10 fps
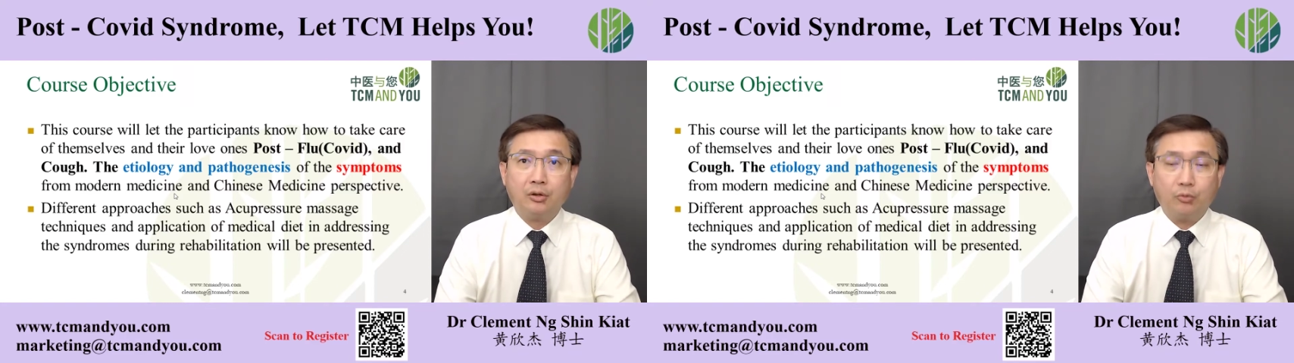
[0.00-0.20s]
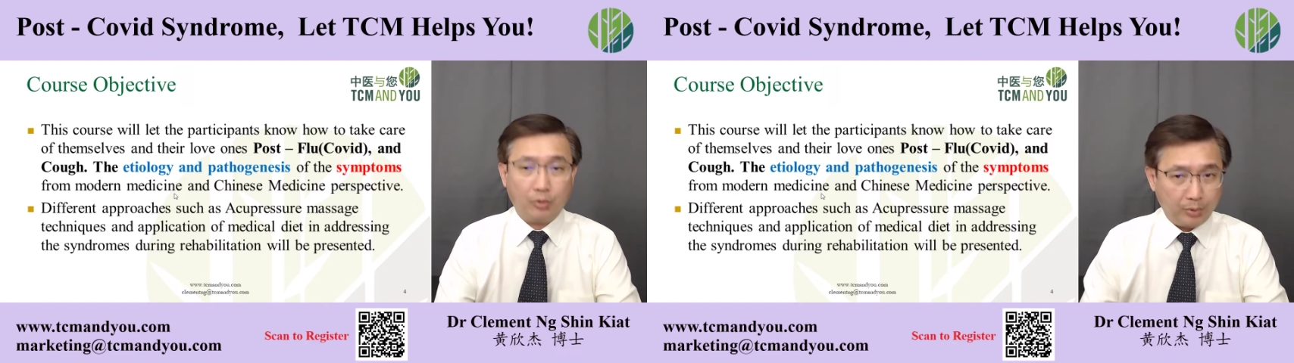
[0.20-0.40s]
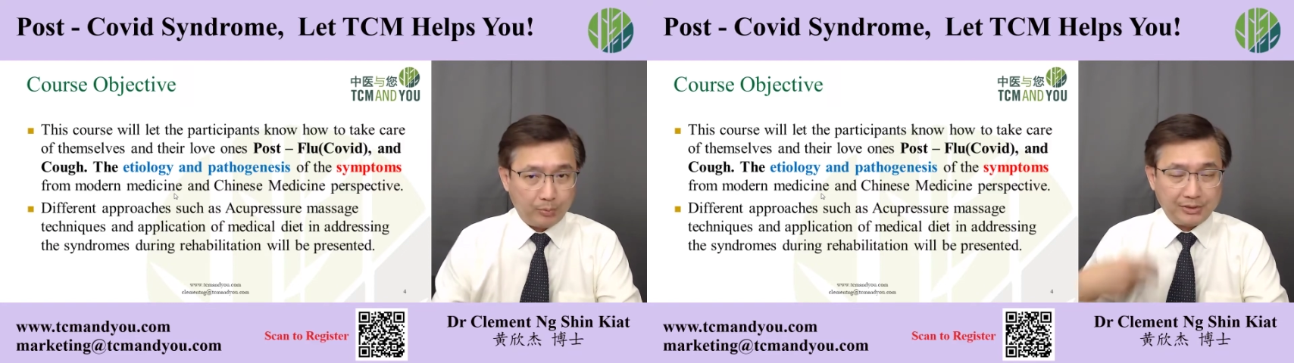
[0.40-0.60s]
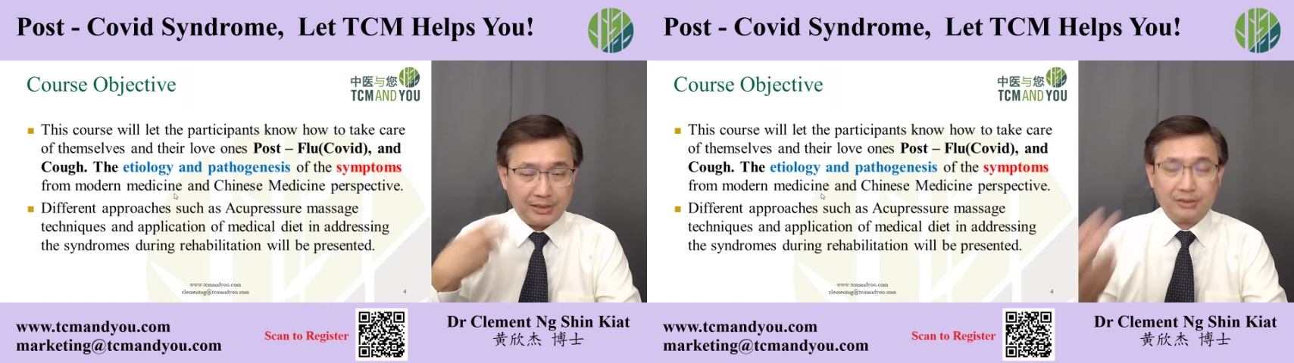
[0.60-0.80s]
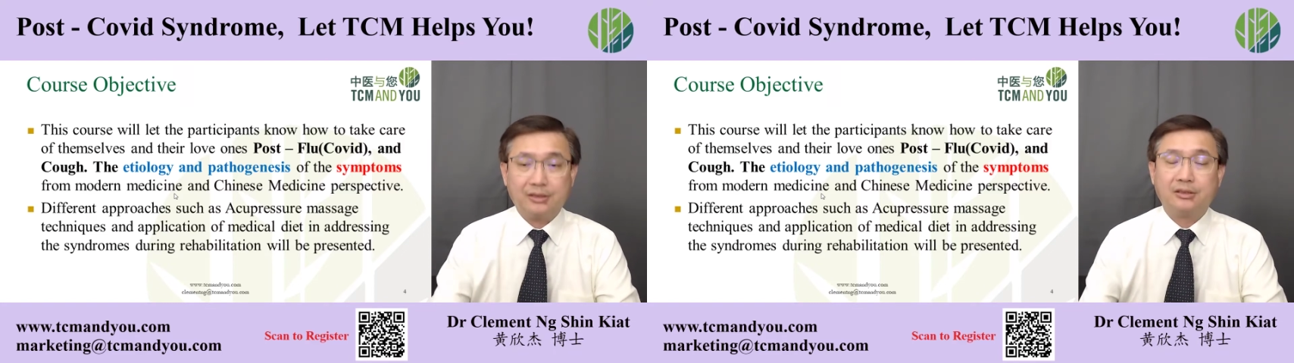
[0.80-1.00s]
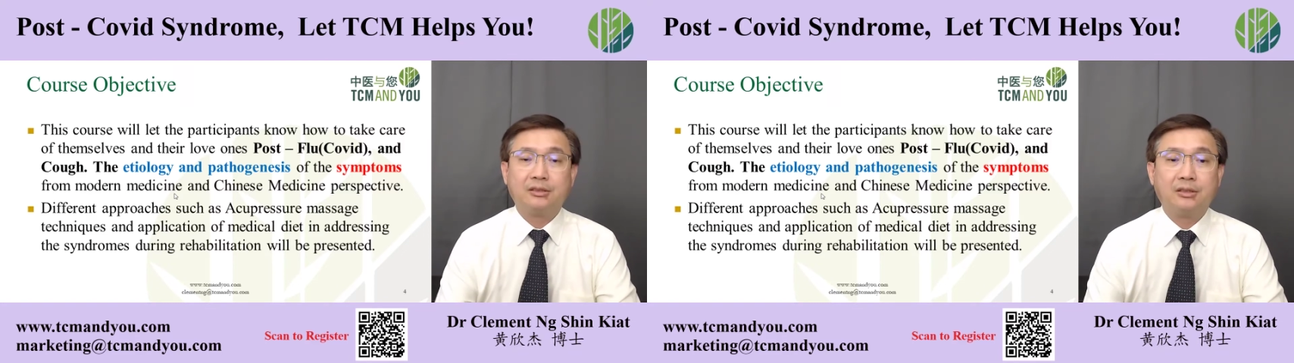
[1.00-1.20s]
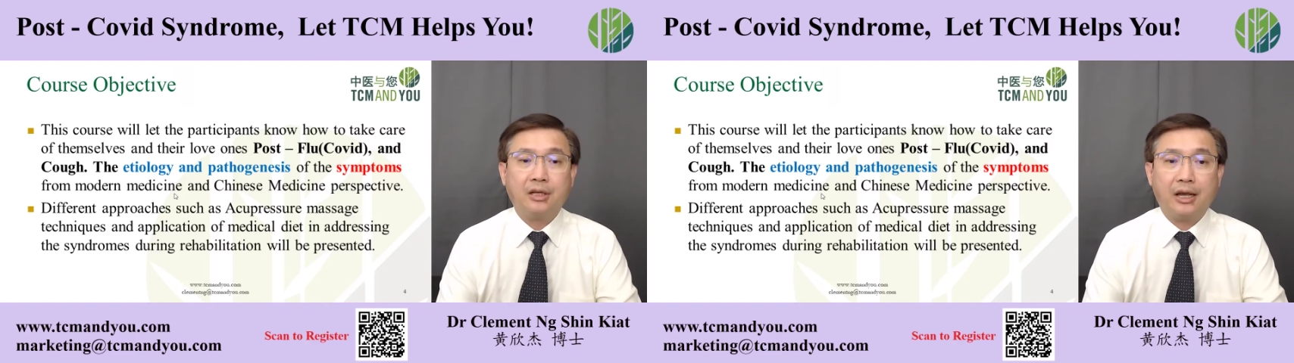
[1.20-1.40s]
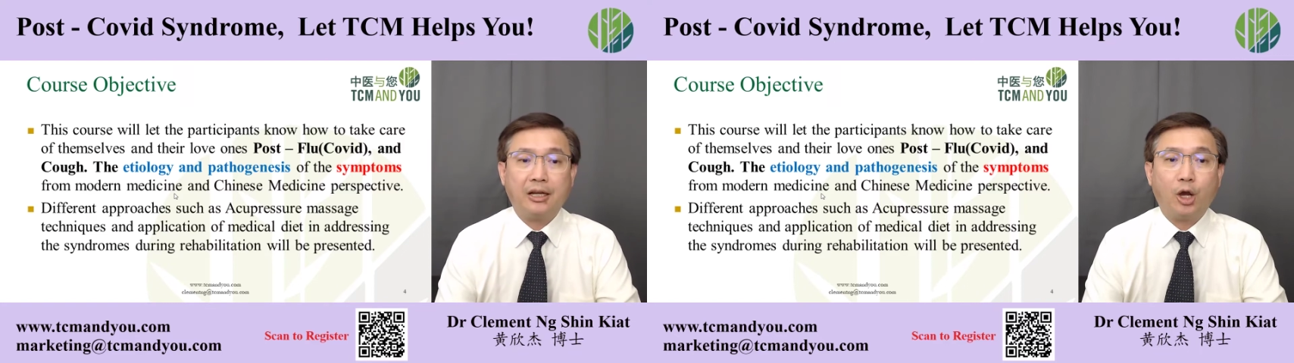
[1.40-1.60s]
will be presented.
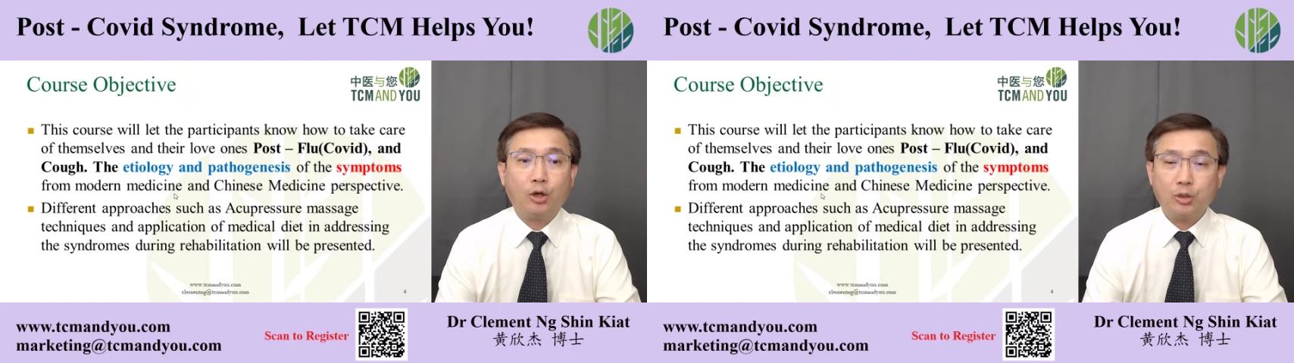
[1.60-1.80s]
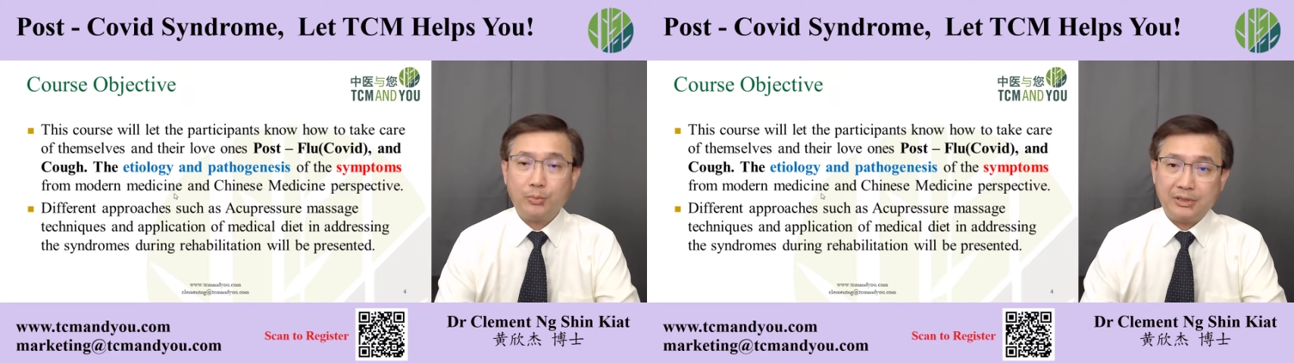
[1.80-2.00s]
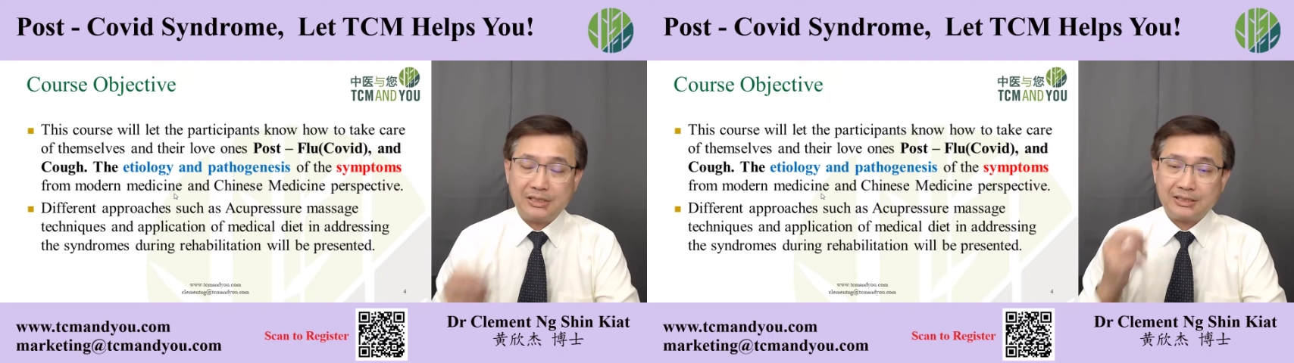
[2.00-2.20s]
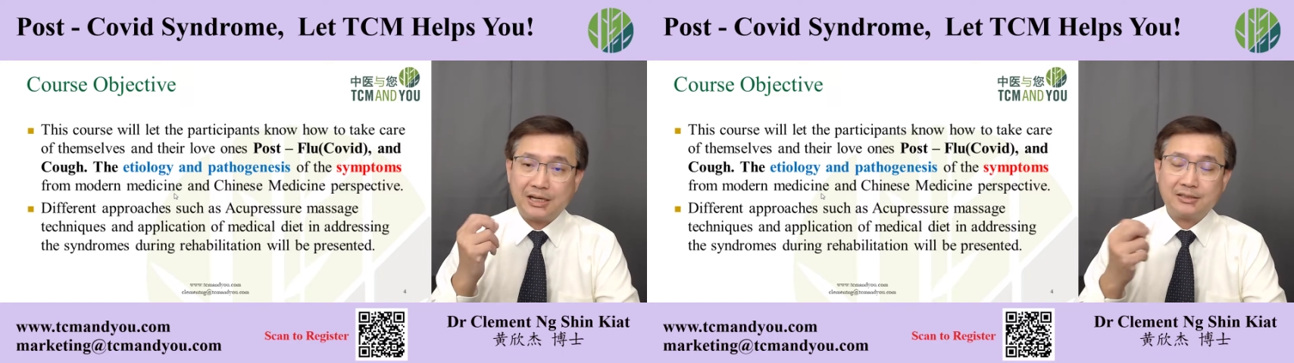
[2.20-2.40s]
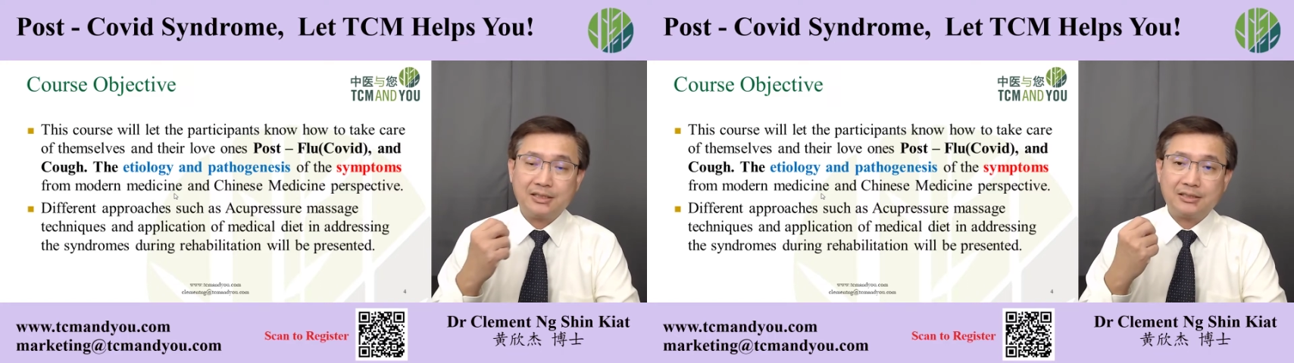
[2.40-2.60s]
And I'll also be discussing